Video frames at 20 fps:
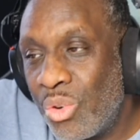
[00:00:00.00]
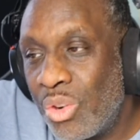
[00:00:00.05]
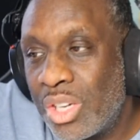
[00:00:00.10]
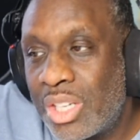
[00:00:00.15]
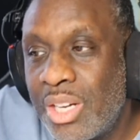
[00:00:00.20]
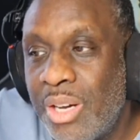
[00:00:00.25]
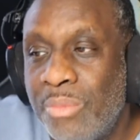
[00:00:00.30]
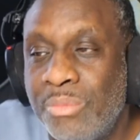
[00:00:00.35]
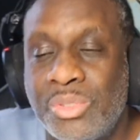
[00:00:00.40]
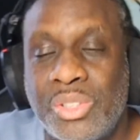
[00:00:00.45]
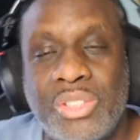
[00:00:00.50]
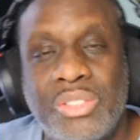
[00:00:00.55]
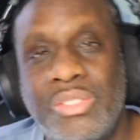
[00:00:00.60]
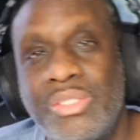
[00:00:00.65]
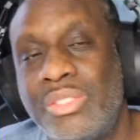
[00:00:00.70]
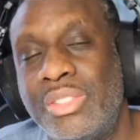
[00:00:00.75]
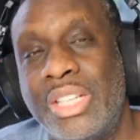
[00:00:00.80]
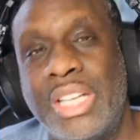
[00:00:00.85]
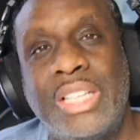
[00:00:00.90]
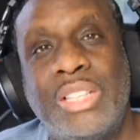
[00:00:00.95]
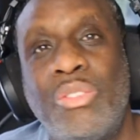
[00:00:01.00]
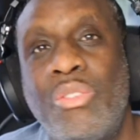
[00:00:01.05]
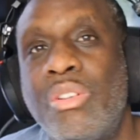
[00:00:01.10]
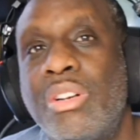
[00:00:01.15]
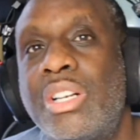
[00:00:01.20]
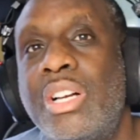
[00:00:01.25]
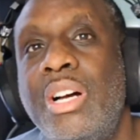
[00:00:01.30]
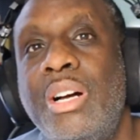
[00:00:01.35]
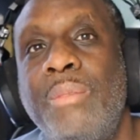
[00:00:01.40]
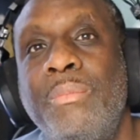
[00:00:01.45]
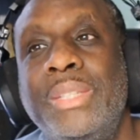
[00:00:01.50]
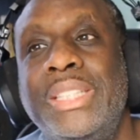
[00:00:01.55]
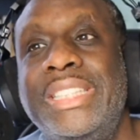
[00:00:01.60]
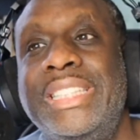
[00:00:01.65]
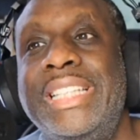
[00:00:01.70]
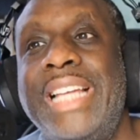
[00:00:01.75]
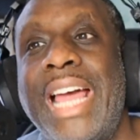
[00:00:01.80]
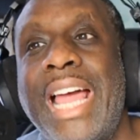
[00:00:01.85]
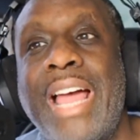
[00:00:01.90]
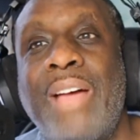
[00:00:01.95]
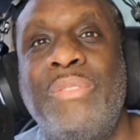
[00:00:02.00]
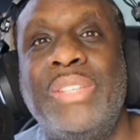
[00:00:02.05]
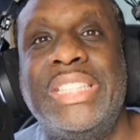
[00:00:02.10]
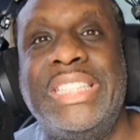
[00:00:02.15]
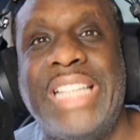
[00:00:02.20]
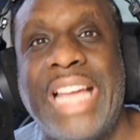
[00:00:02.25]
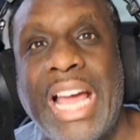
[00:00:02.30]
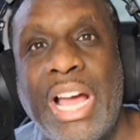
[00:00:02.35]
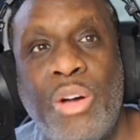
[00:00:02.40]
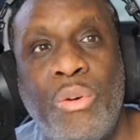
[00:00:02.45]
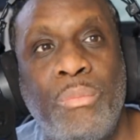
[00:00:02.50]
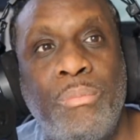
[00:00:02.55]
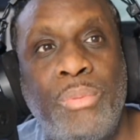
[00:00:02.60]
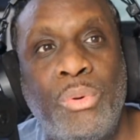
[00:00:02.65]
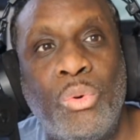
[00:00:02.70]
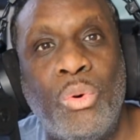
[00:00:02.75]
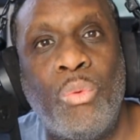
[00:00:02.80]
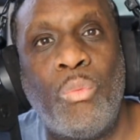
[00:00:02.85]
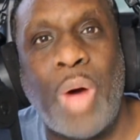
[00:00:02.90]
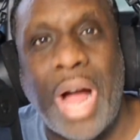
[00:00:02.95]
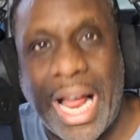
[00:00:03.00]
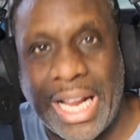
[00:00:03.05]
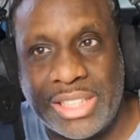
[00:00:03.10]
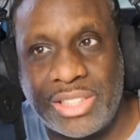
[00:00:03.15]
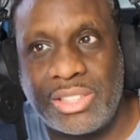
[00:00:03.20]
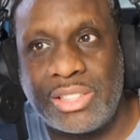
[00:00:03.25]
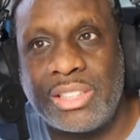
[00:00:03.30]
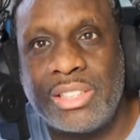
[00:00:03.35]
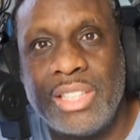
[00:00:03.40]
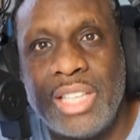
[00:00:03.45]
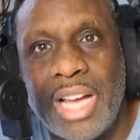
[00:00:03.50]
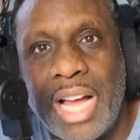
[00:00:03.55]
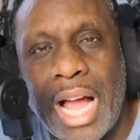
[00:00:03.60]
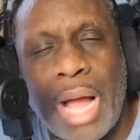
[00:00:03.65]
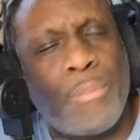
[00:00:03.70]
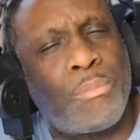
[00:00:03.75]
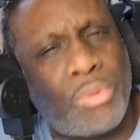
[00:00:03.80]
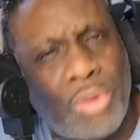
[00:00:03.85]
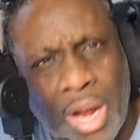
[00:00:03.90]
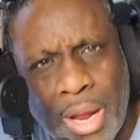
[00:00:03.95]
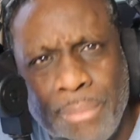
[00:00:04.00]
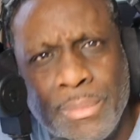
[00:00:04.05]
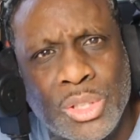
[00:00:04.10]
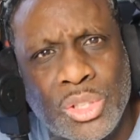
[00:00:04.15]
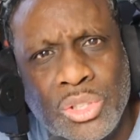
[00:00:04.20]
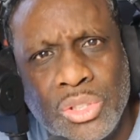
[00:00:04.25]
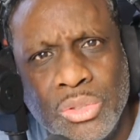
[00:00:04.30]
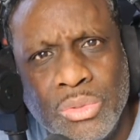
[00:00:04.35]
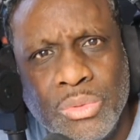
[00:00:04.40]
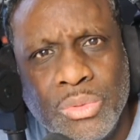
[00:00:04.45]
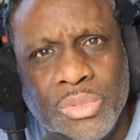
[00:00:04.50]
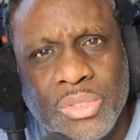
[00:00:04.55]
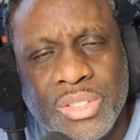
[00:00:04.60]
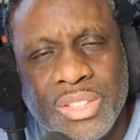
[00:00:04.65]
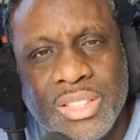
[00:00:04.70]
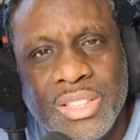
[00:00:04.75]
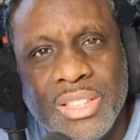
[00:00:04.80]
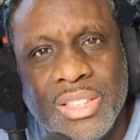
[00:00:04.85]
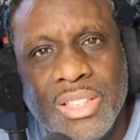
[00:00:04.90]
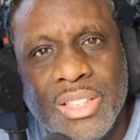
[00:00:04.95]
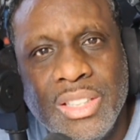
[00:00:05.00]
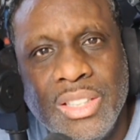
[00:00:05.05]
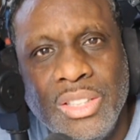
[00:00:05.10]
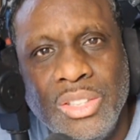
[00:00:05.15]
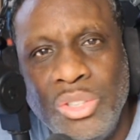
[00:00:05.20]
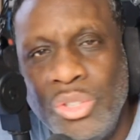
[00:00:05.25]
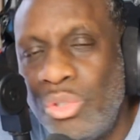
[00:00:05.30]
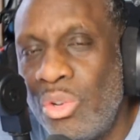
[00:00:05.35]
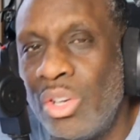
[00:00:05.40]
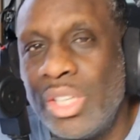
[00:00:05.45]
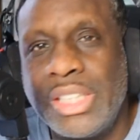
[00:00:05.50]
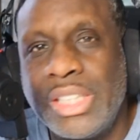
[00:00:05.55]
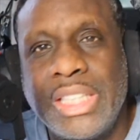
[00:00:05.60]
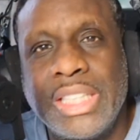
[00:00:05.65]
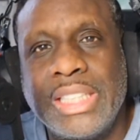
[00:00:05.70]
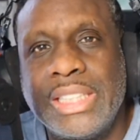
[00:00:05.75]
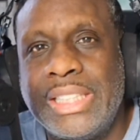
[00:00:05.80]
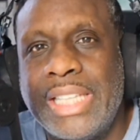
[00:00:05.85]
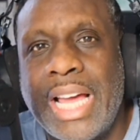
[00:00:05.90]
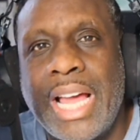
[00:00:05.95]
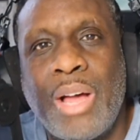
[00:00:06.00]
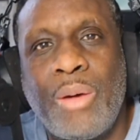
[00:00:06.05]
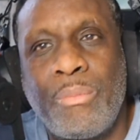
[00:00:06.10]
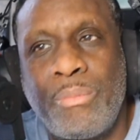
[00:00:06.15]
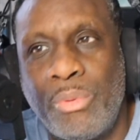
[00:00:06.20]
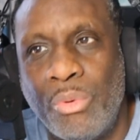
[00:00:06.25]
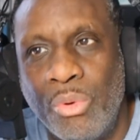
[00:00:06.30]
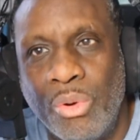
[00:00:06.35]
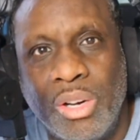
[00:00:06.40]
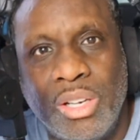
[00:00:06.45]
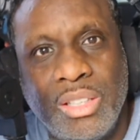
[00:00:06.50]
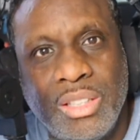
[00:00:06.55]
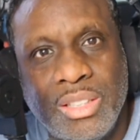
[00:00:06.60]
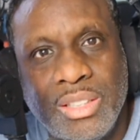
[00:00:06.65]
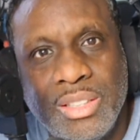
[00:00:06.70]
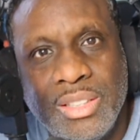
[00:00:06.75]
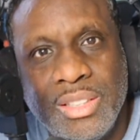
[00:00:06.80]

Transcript: they're going to come and they have a downpour. Watch. I promise you. You're going to get a downpour.